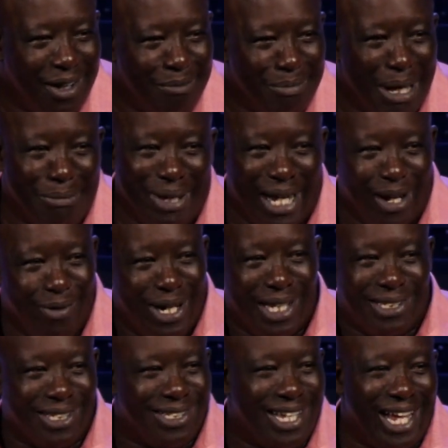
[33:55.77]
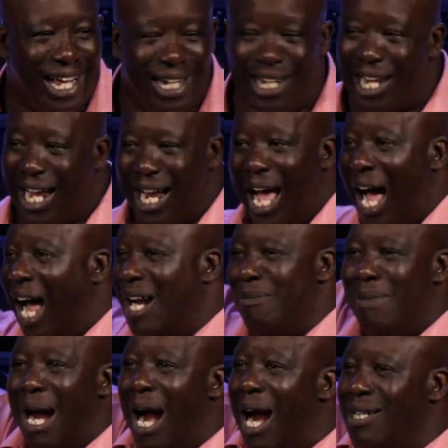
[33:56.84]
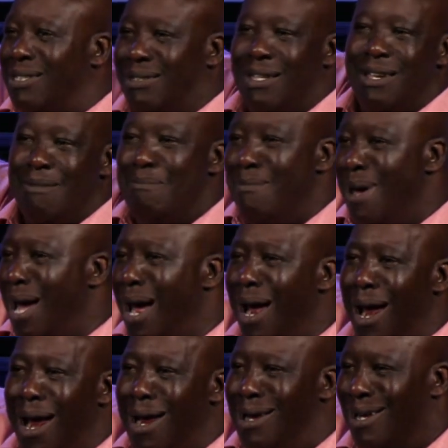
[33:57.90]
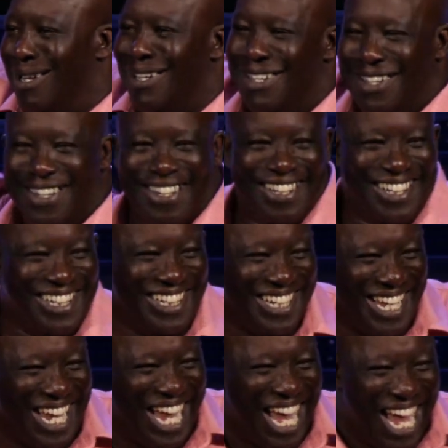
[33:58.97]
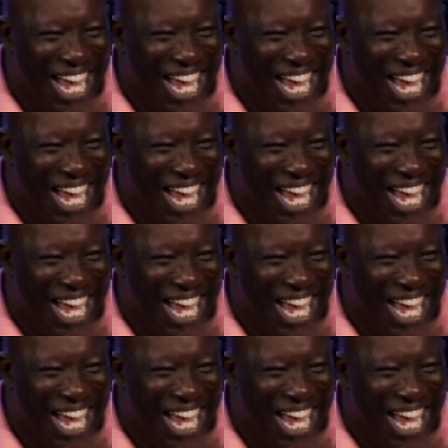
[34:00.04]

My man raised his hand. He like, I am embarrassed, me.